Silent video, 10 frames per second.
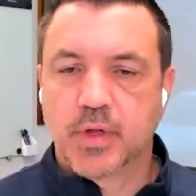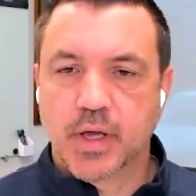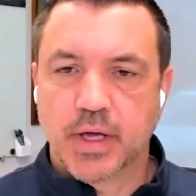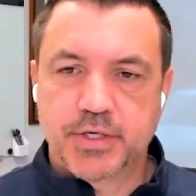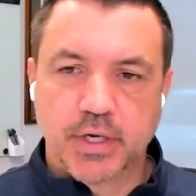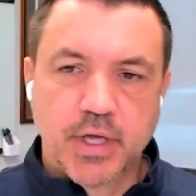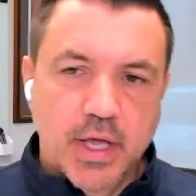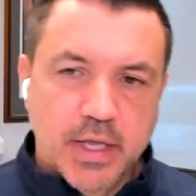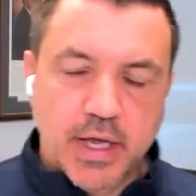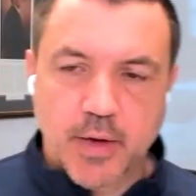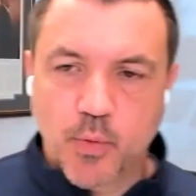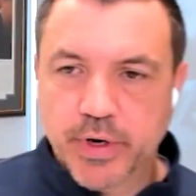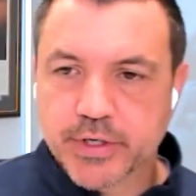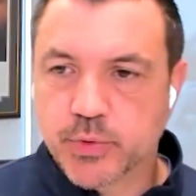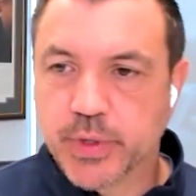Gotcha. Yeah,
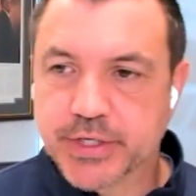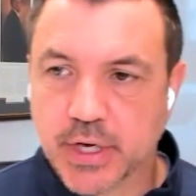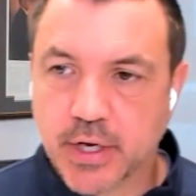what a switch.